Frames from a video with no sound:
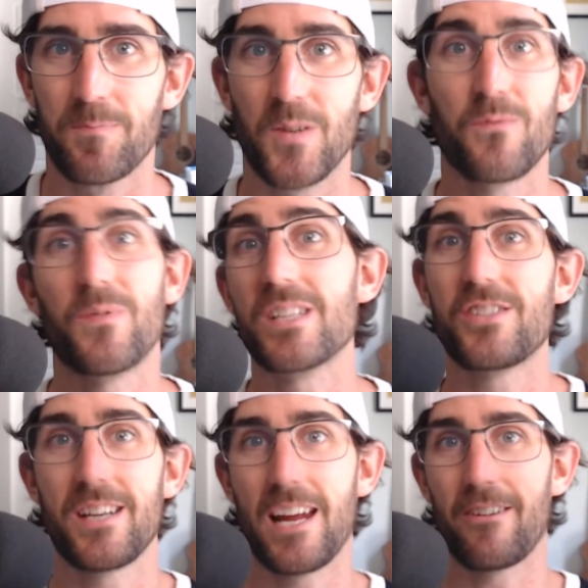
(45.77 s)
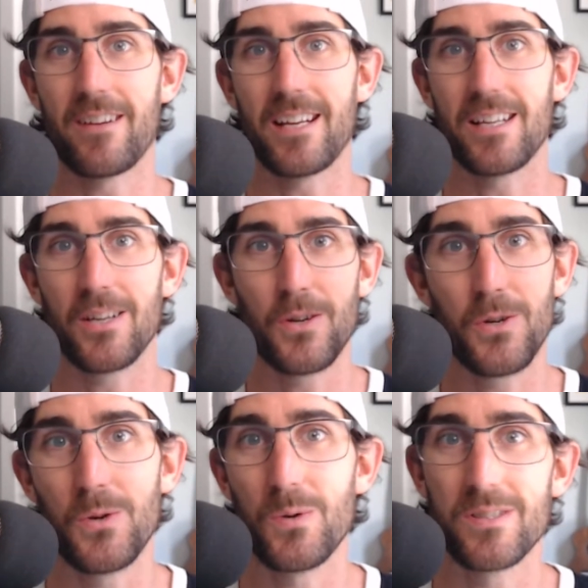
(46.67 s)
visionary
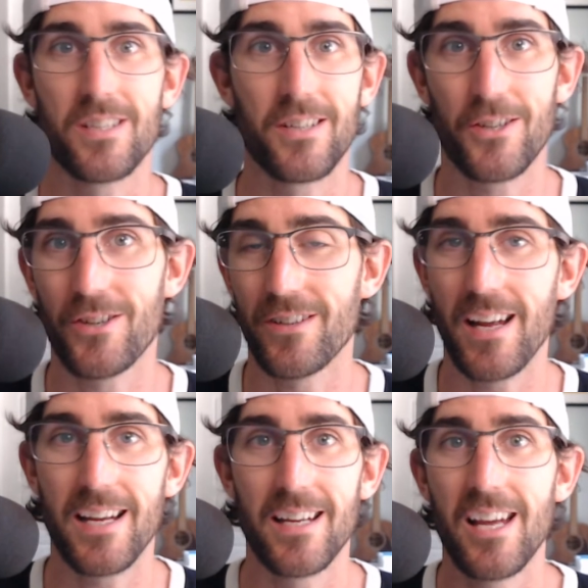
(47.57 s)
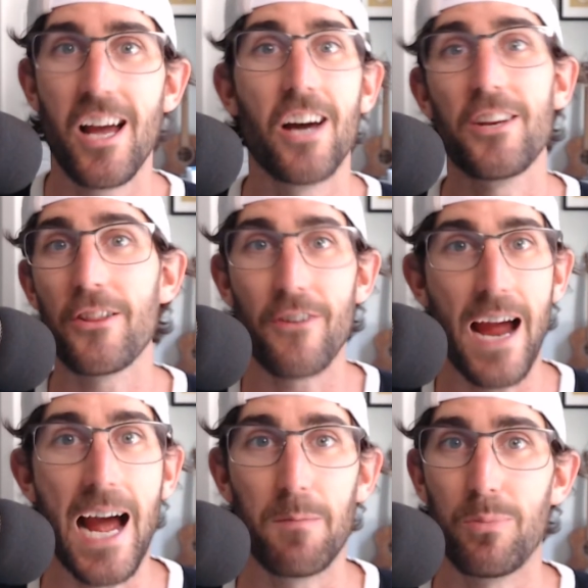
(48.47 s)
who is going to create another
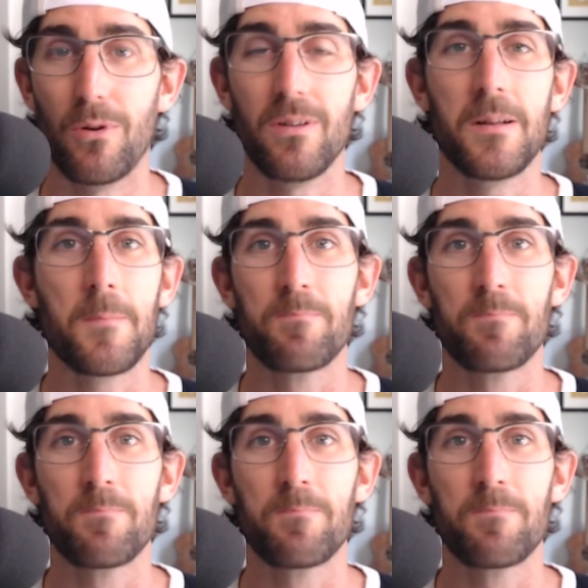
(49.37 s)
Apple.